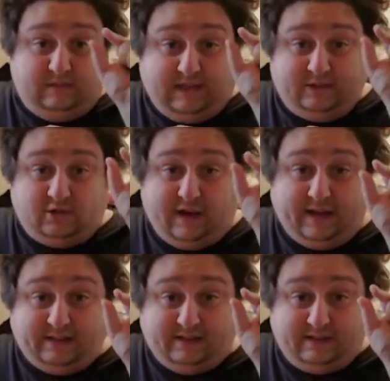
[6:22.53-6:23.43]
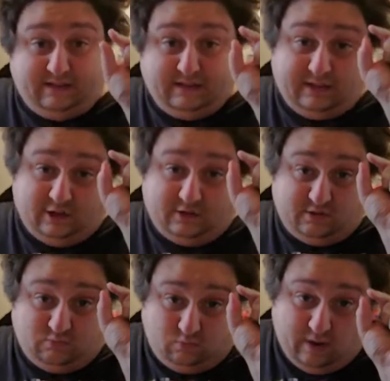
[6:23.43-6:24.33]
tetrads, there's
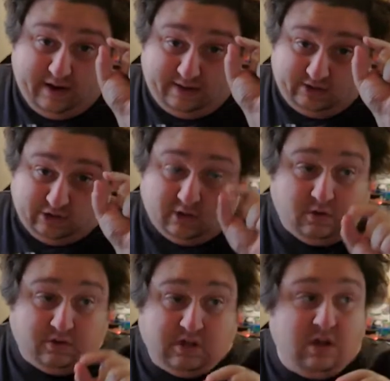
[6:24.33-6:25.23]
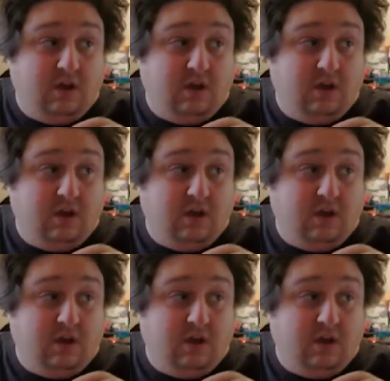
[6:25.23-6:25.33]
red circles.